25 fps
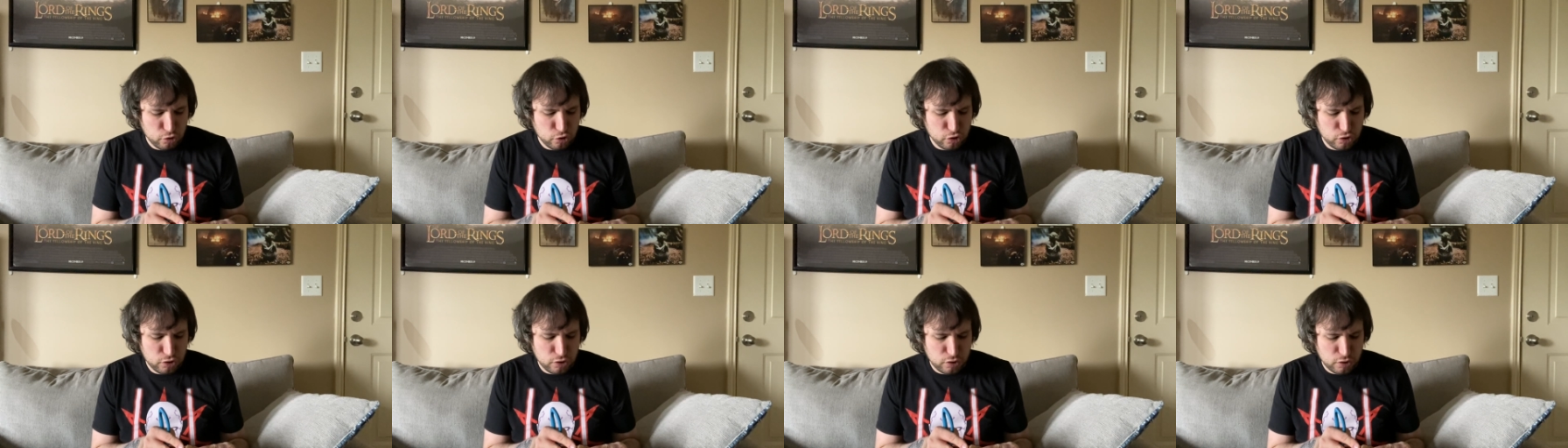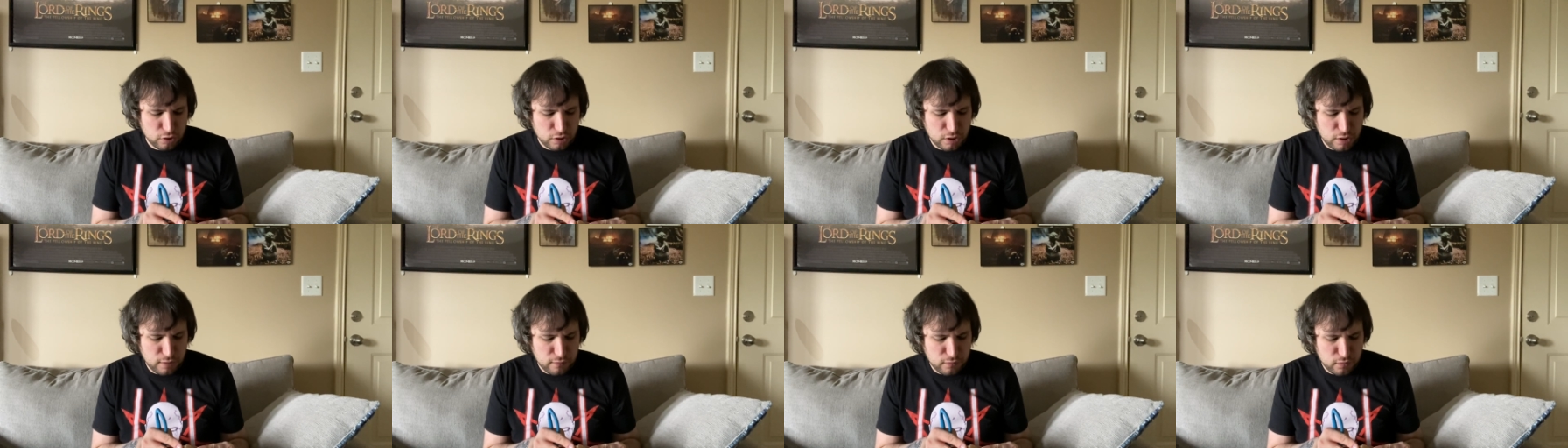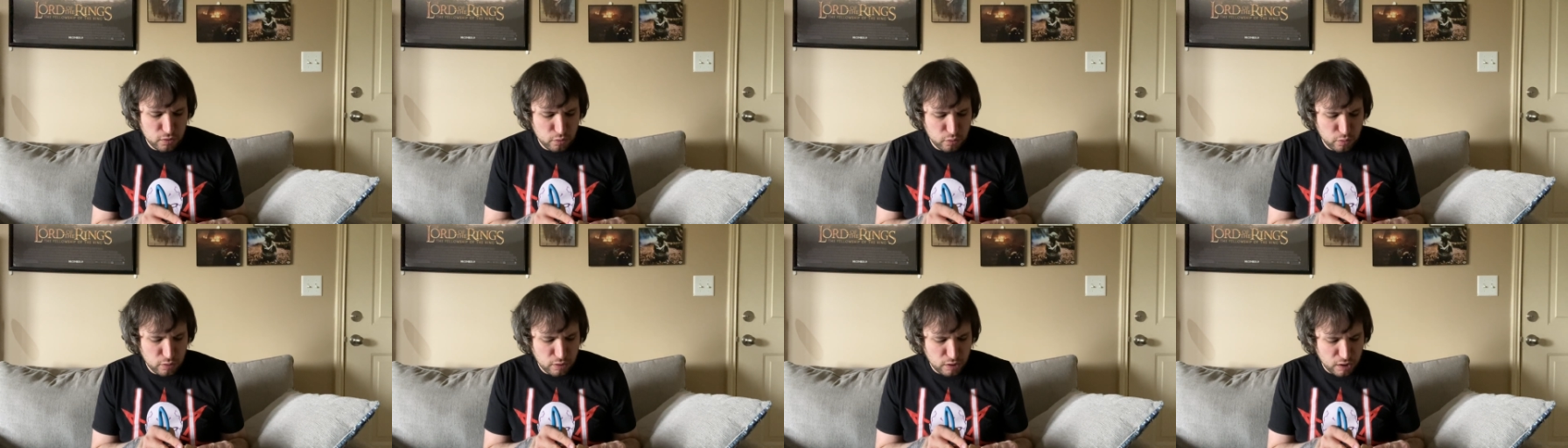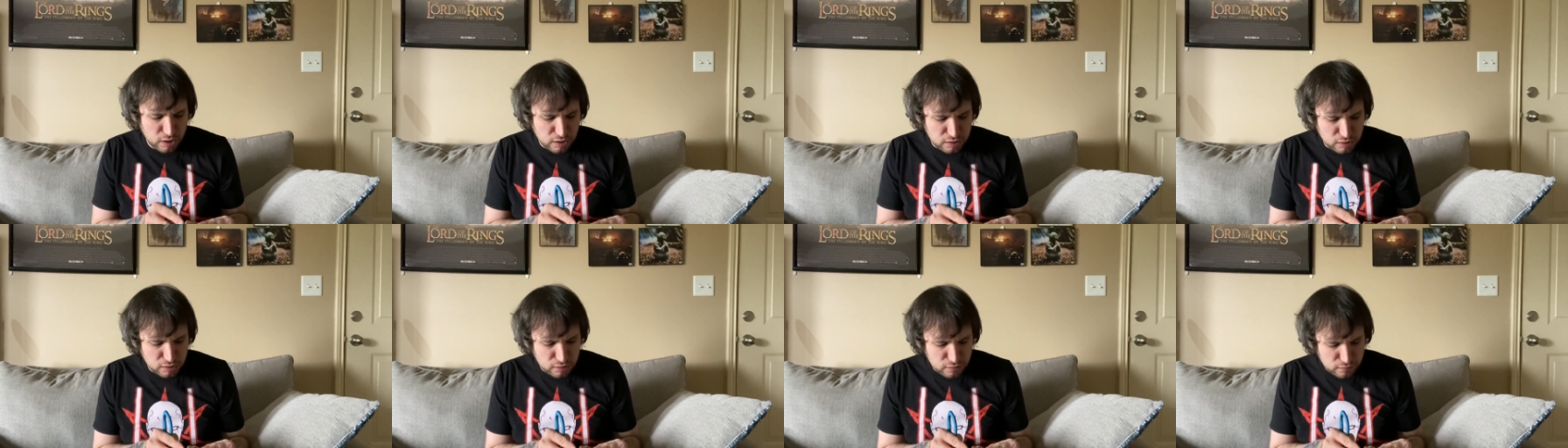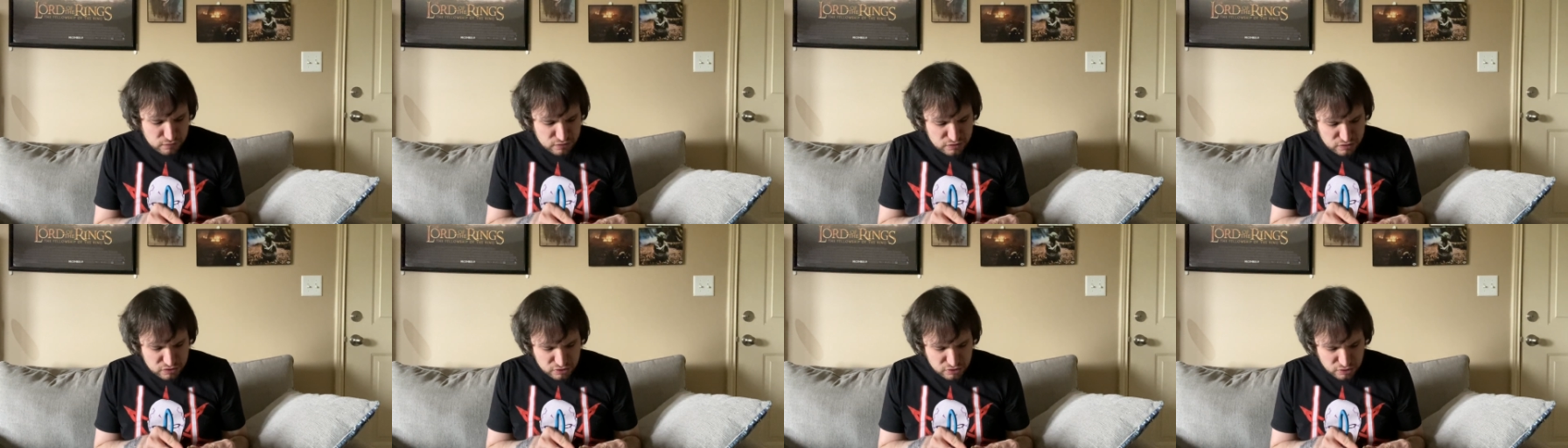just to give you an idea of
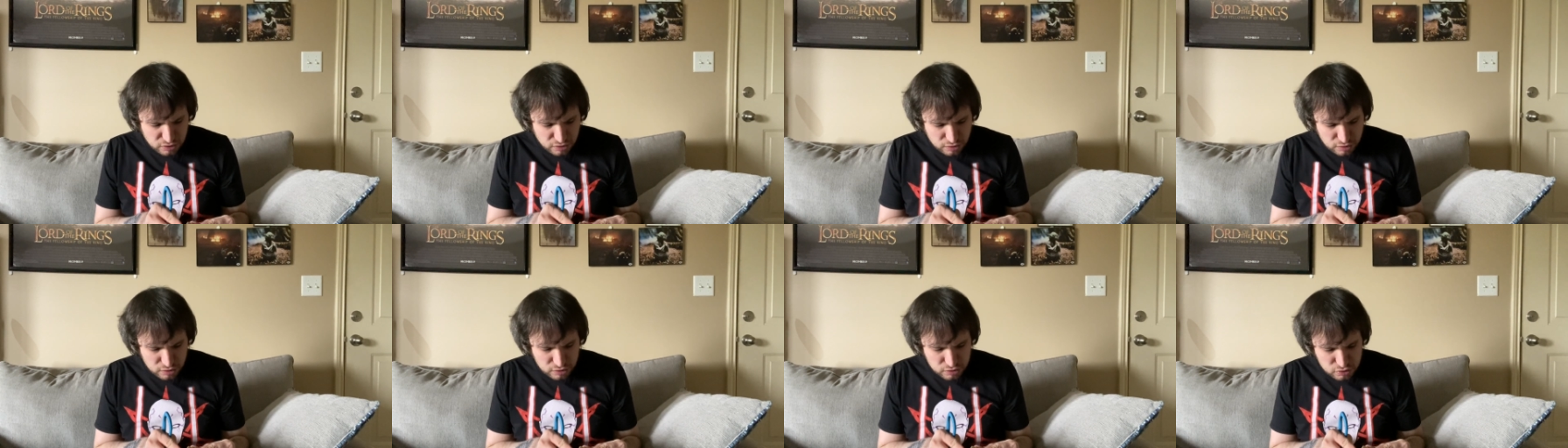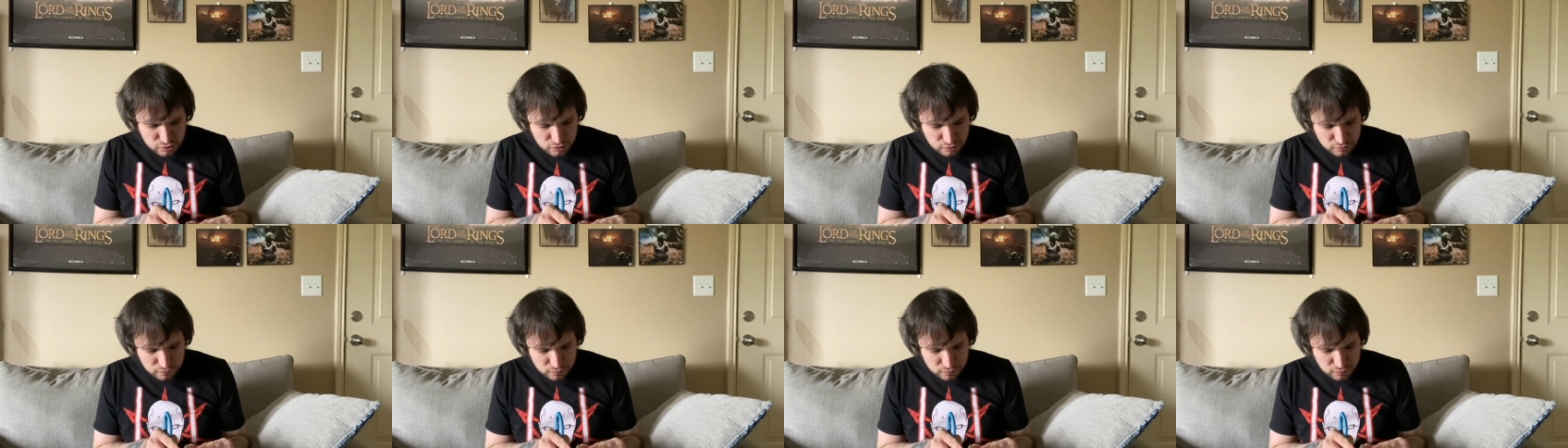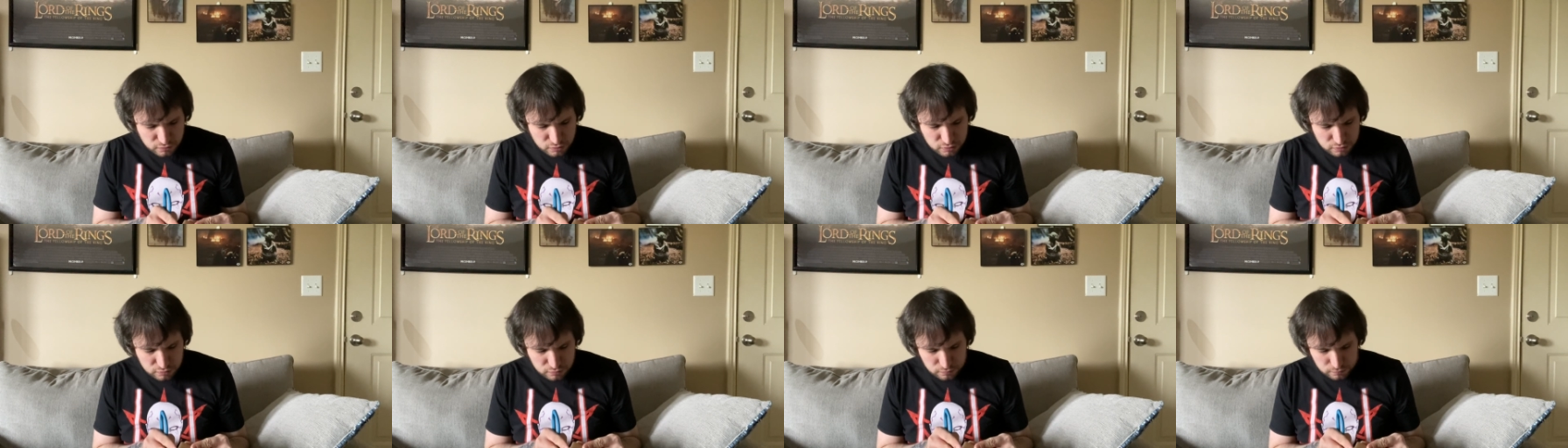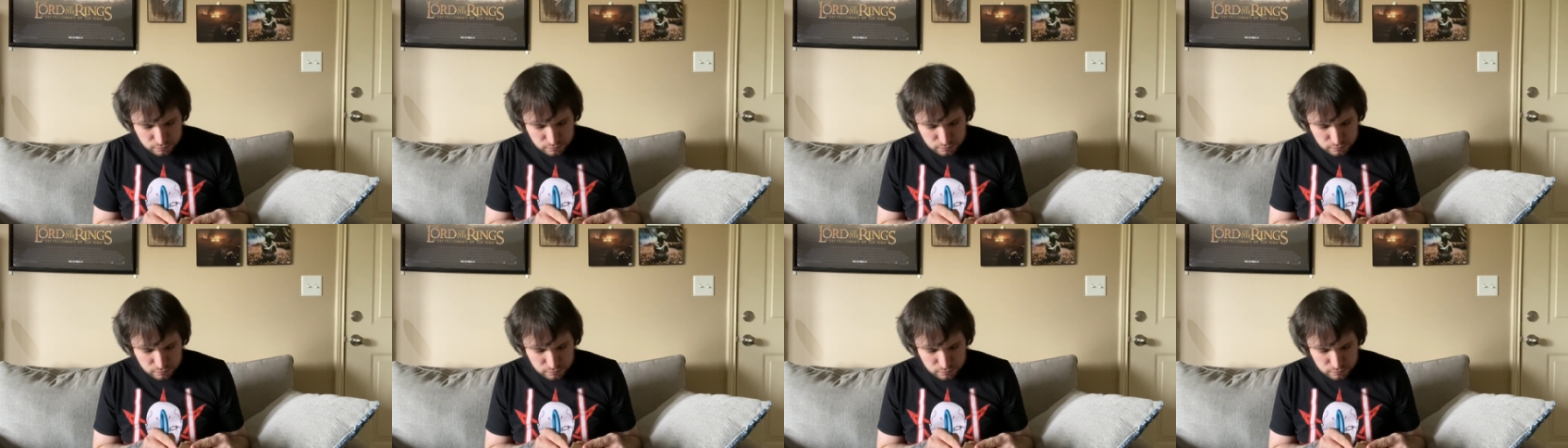the size of it.